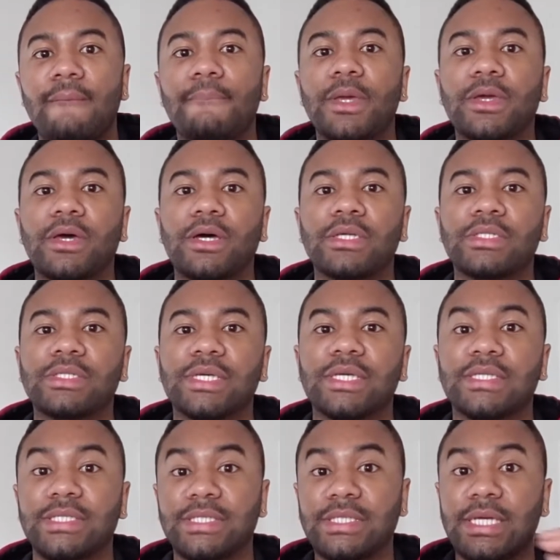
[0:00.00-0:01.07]
because
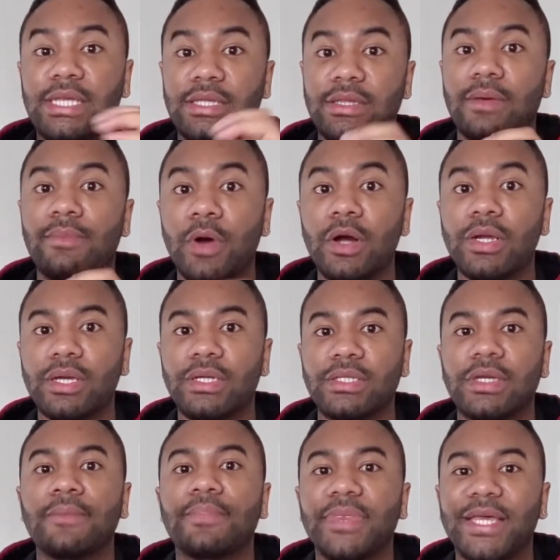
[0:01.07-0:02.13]
it's still in the market.